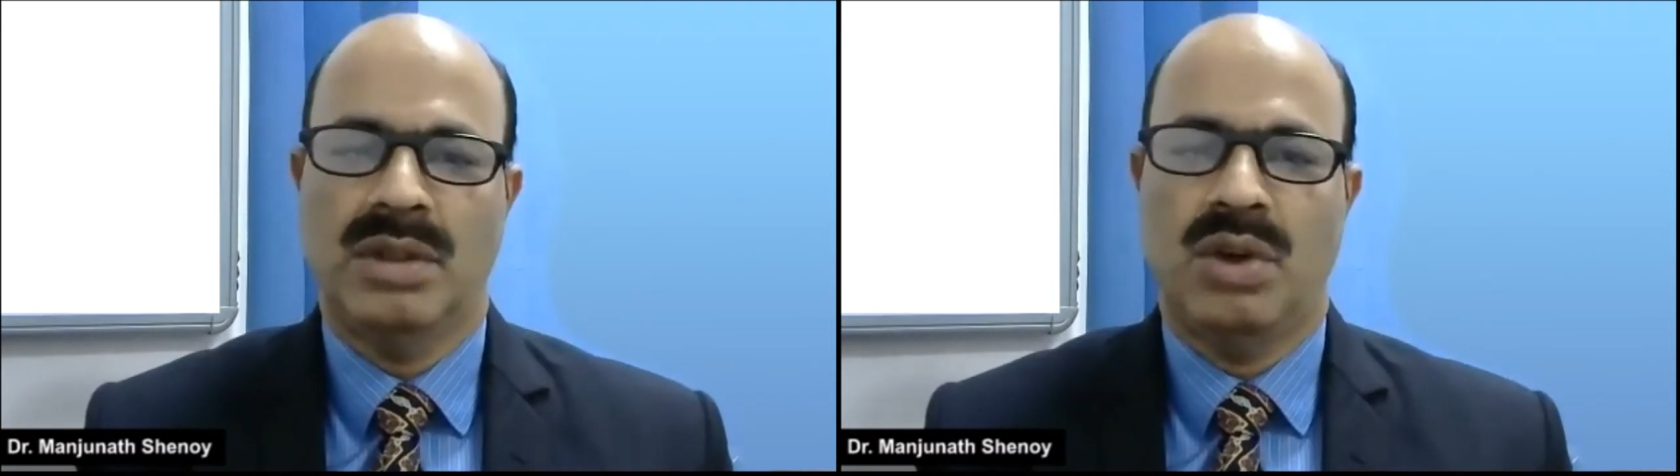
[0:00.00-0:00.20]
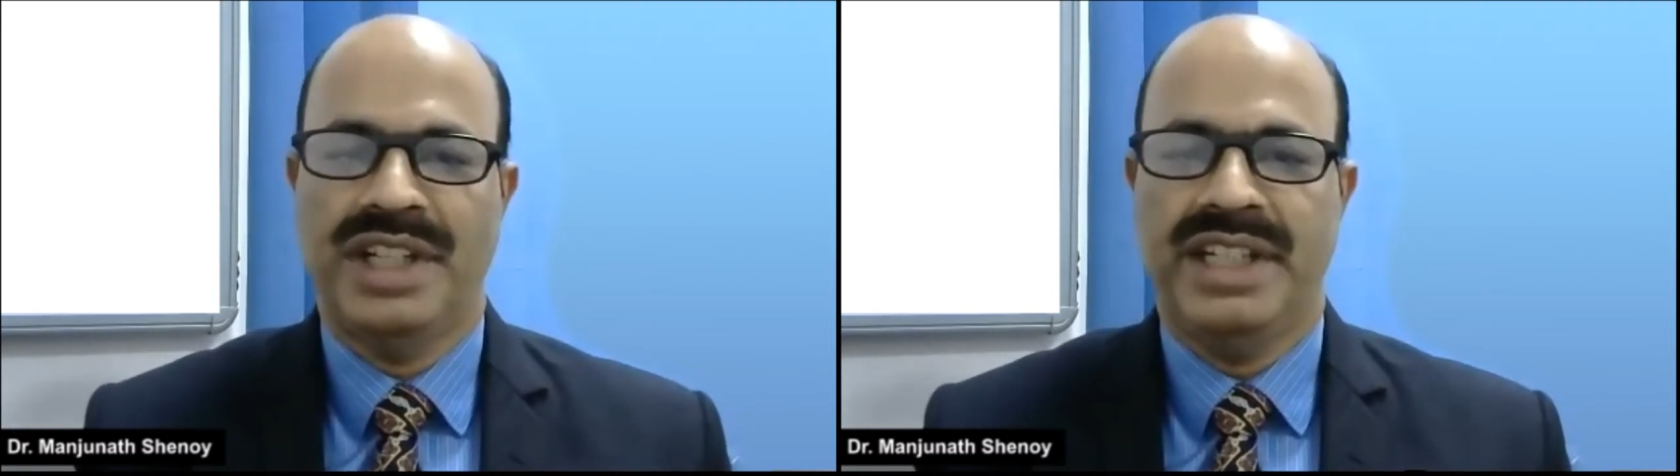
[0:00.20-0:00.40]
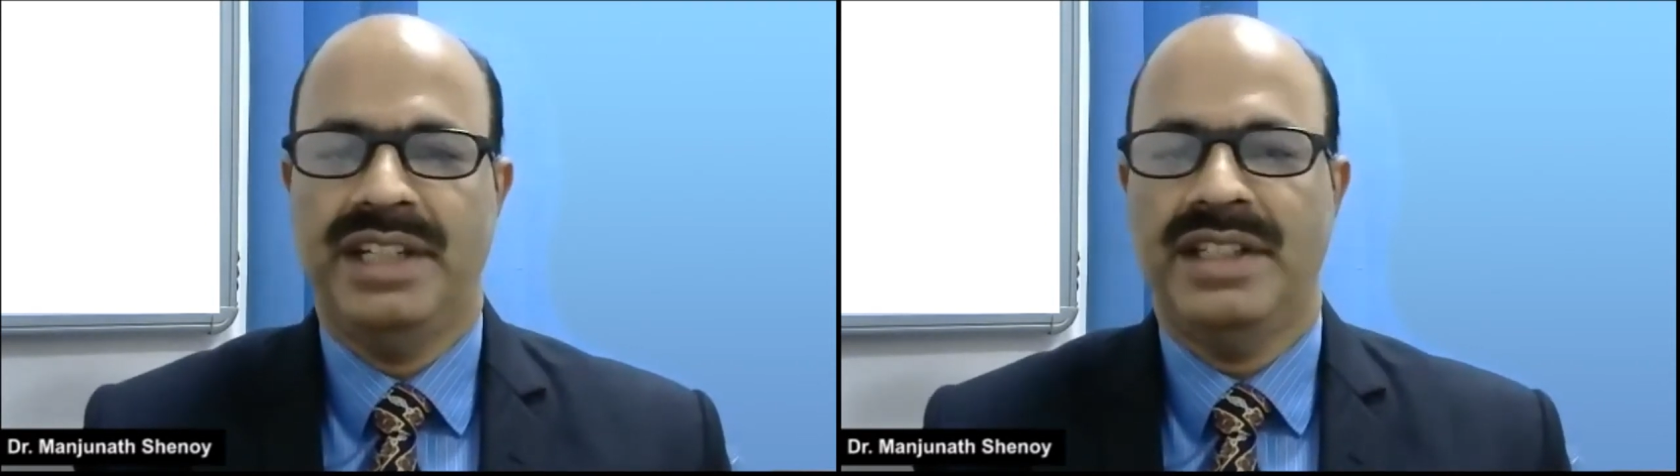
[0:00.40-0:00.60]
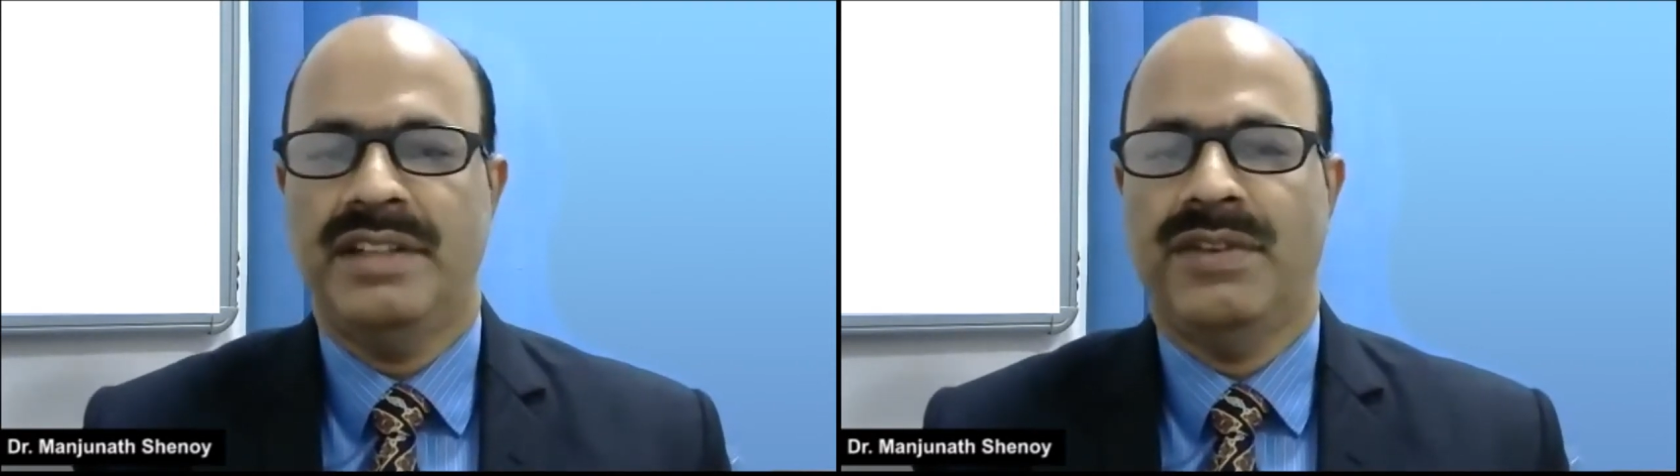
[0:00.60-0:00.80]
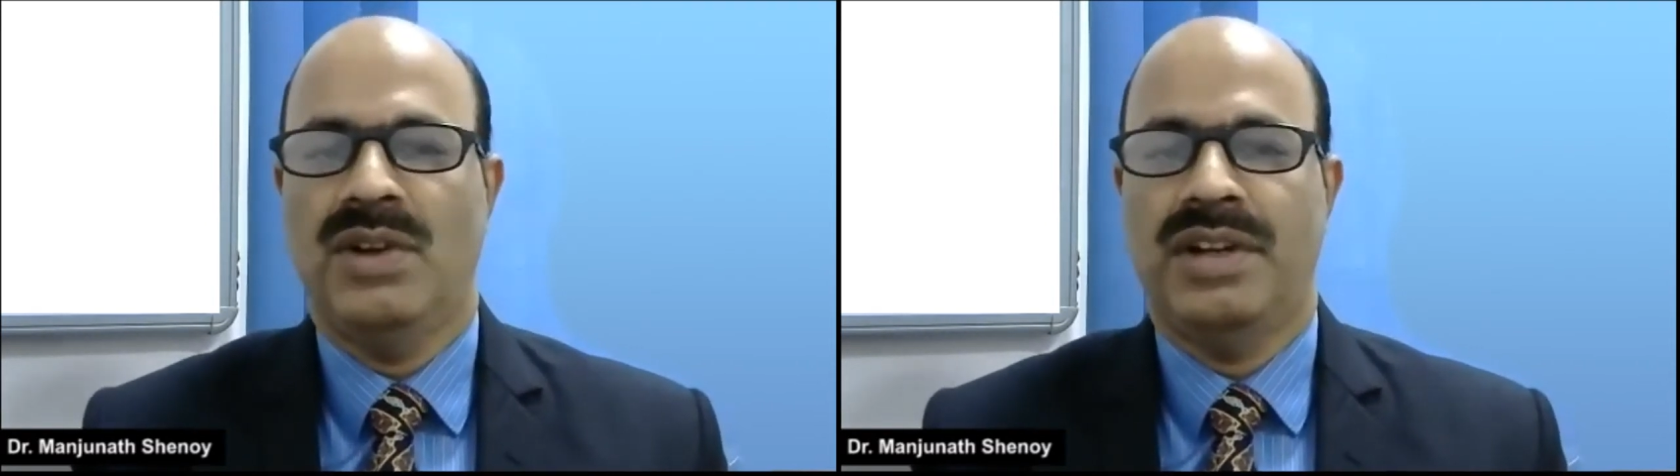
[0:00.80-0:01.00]
coordinator
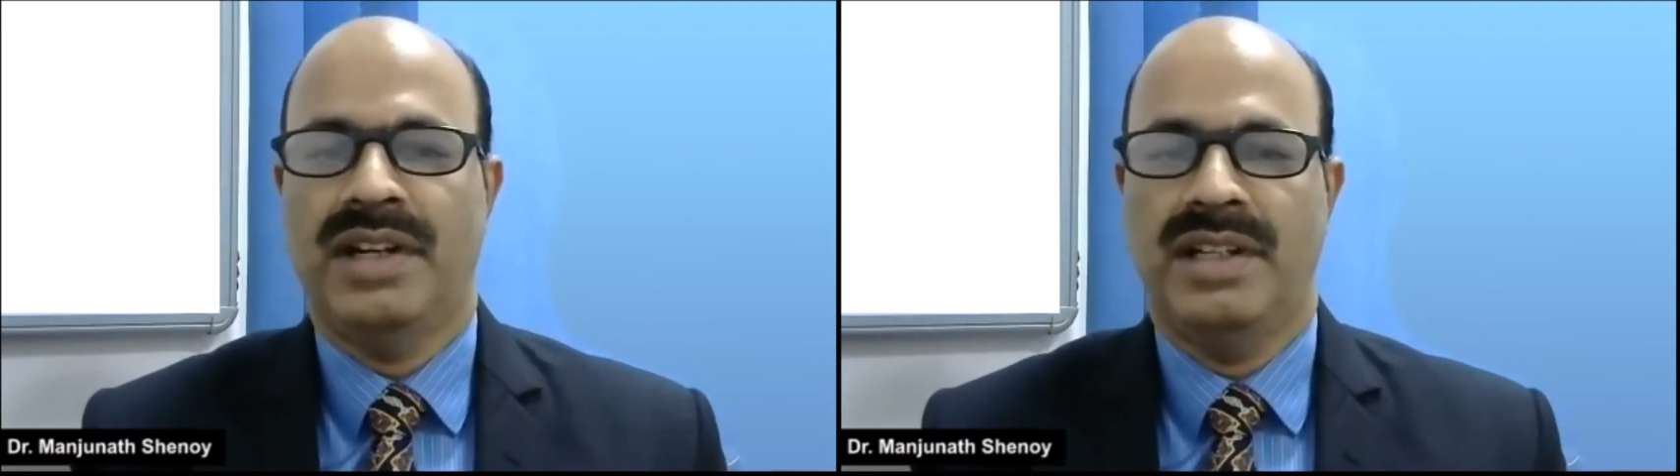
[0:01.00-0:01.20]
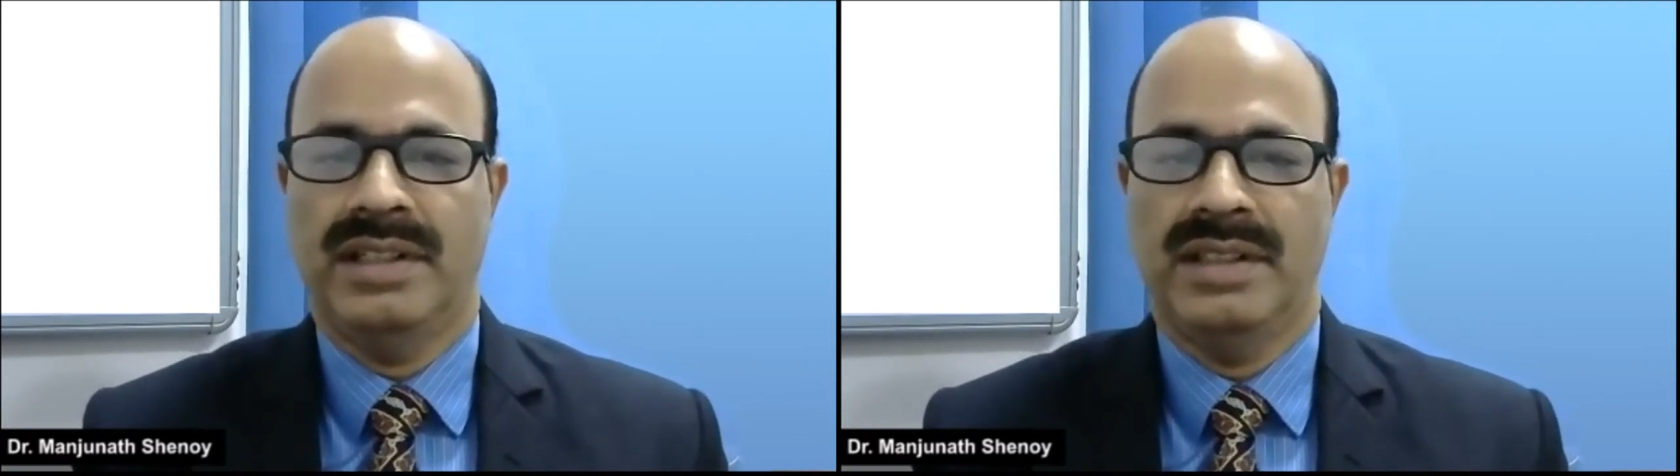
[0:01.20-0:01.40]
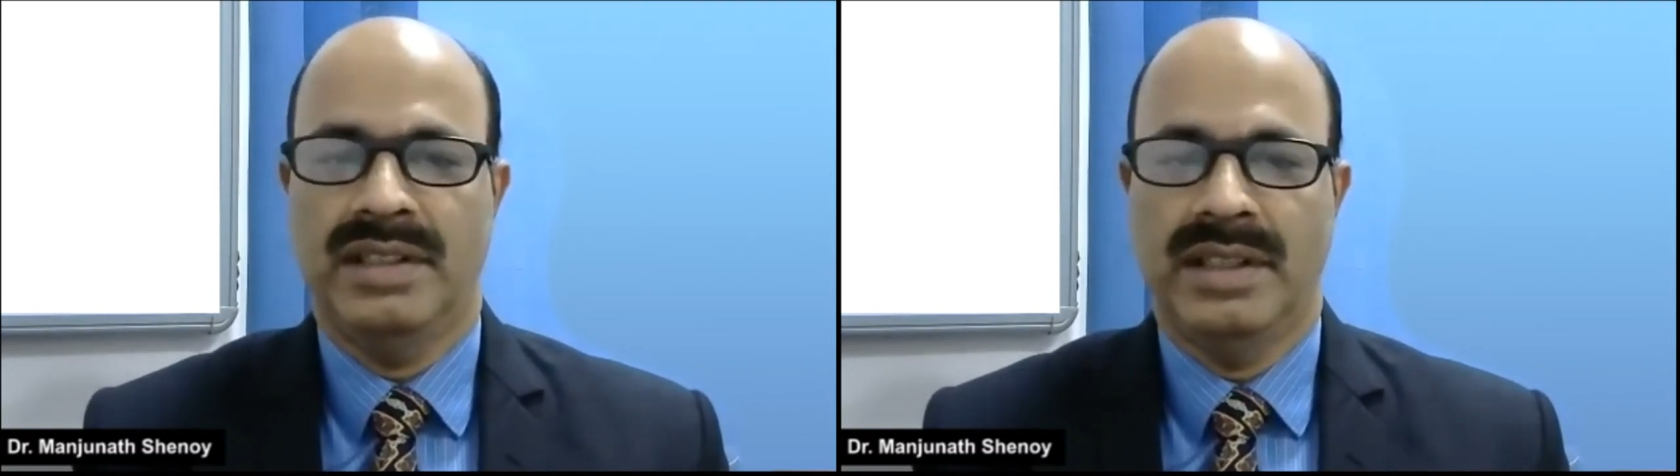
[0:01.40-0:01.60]
for